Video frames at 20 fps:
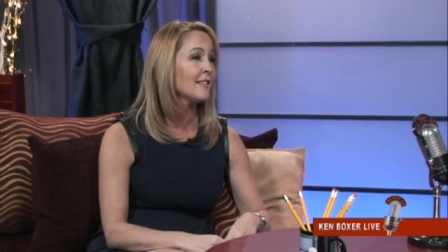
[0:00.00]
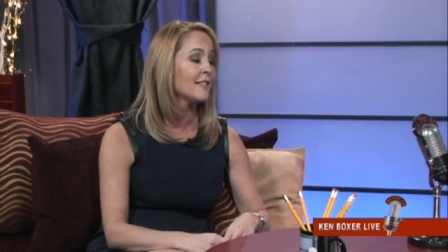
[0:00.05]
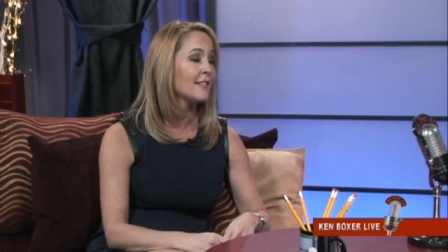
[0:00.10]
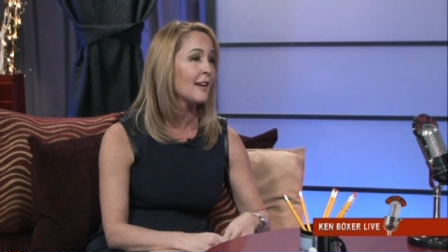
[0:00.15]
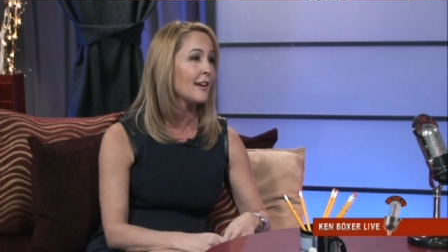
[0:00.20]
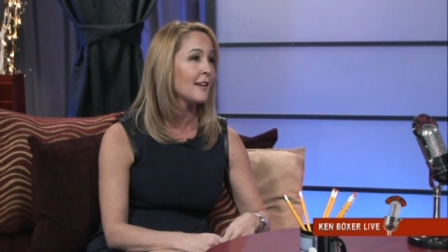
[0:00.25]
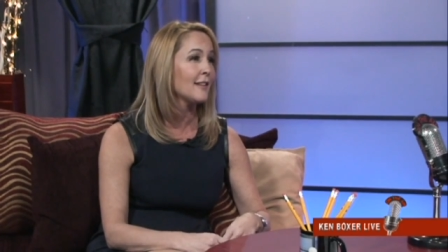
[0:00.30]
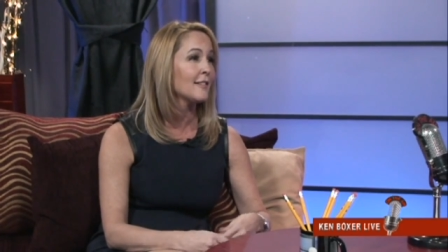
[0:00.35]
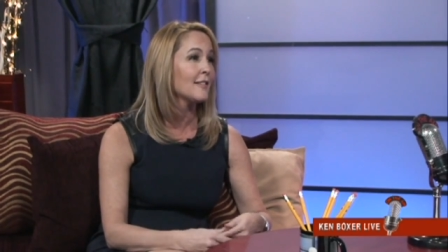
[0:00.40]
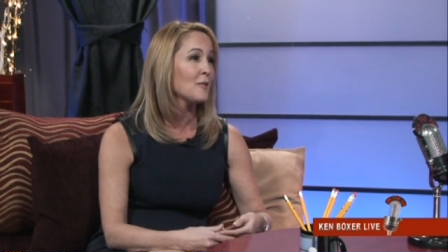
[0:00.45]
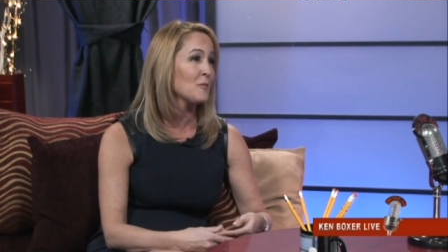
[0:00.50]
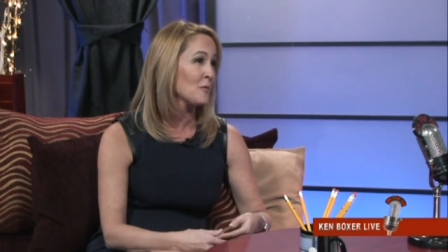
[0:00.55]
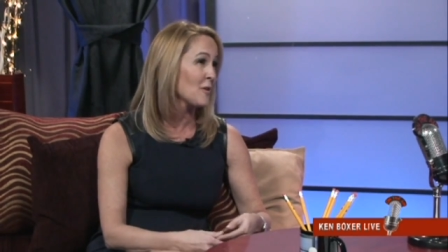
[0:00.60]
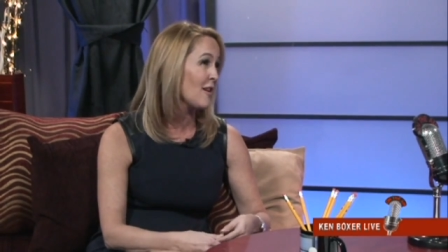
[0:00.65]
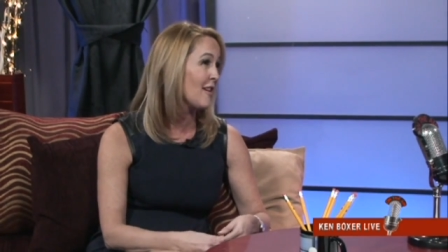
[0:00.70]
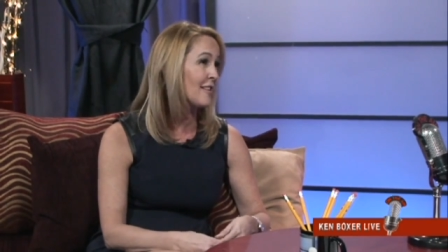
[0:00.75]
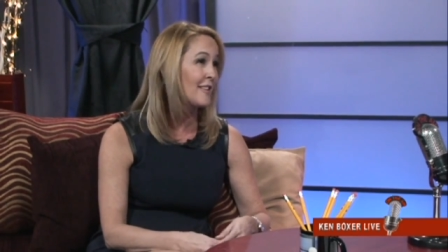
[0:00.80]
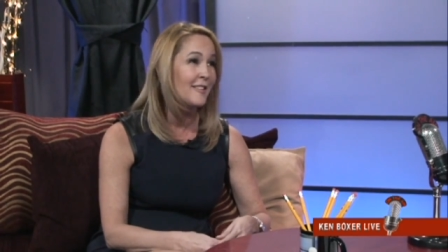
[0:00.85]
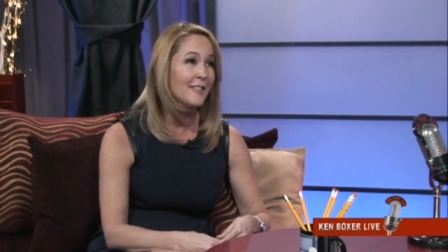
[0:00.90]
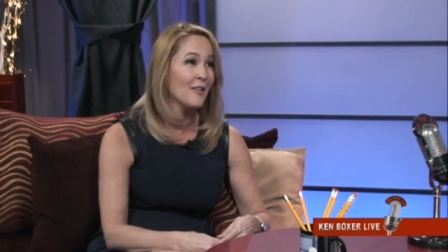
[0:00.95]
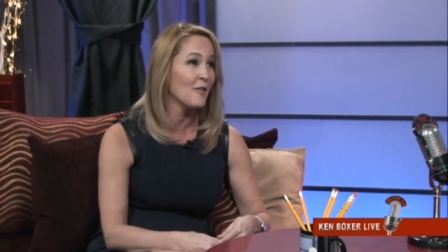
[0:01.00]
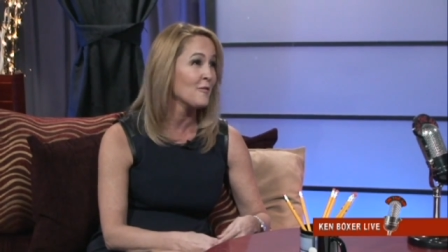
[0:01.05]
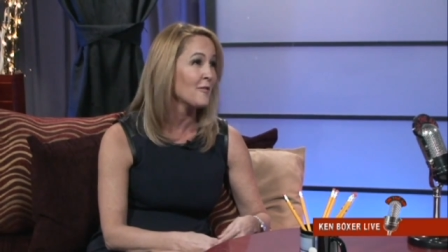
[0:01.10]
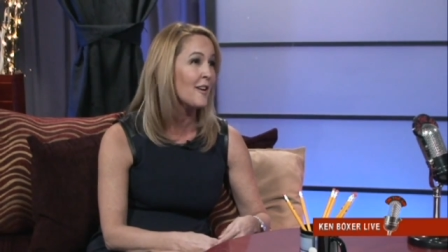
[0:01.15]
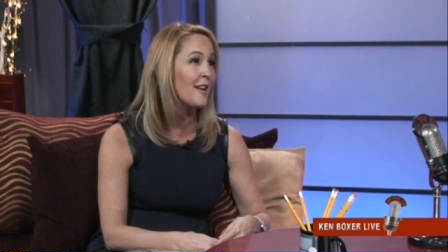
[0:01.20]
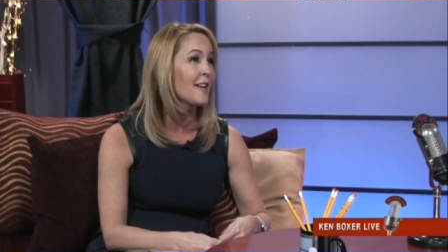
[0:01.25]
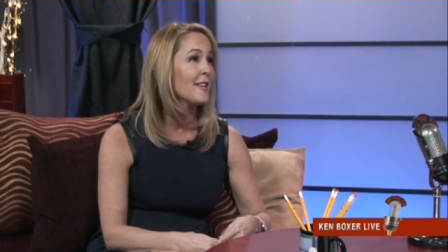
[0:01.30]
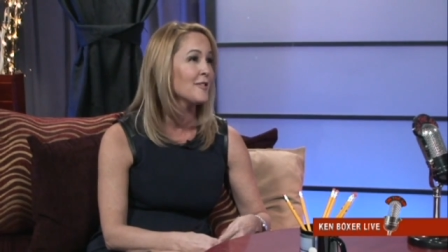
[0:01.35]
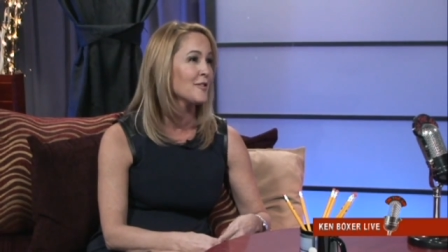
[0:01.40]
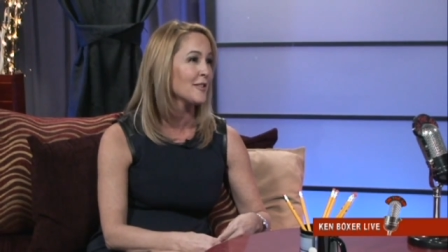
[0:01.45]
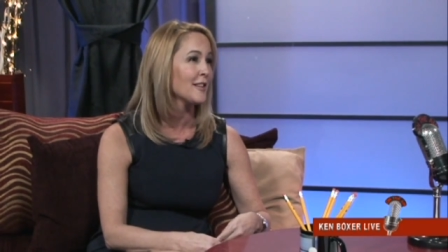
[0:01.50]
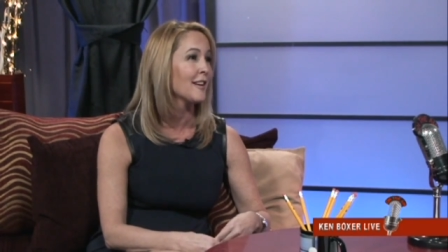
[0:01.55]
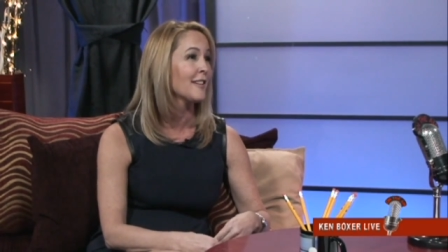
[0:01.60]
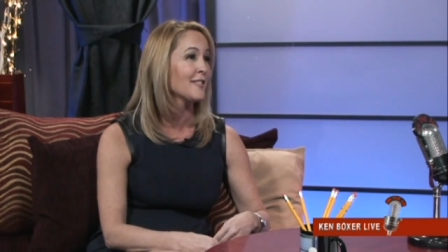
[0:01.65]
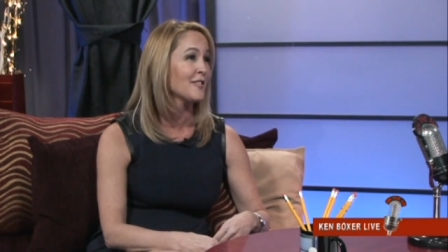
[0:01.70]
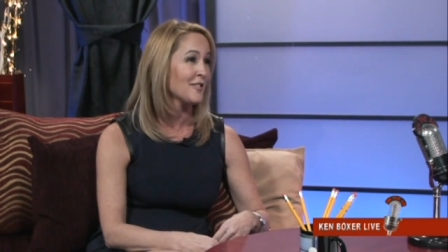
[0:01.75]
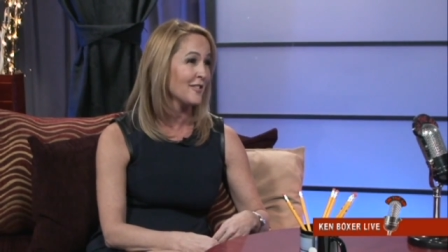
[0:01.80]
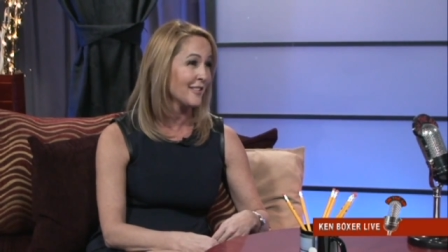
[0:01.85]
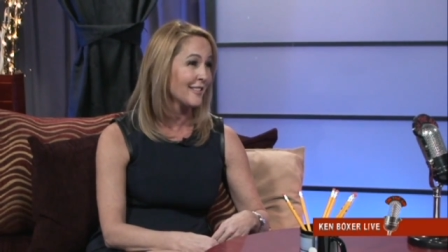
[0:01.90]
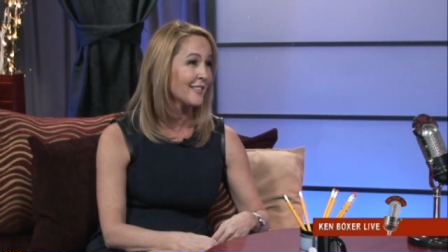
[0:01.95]
states and we're on in over 100
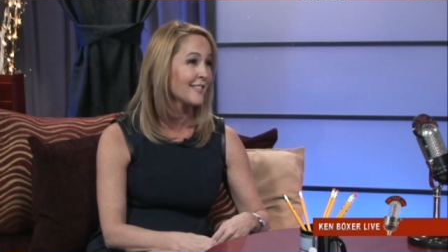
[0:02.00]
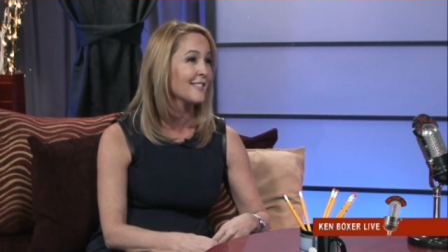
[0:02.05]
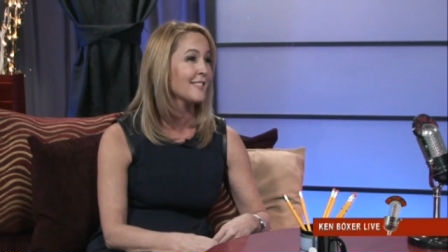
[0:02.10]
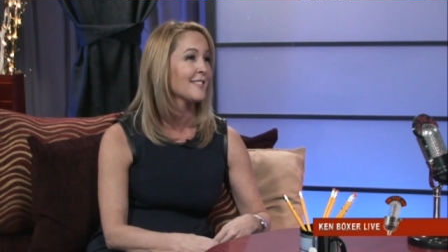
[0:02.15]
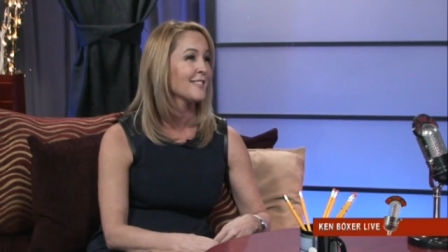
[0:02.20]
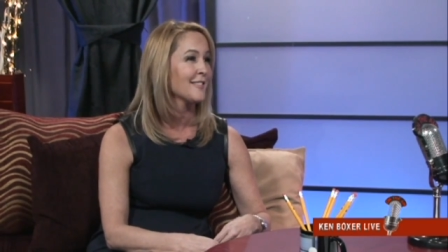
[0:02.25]
countries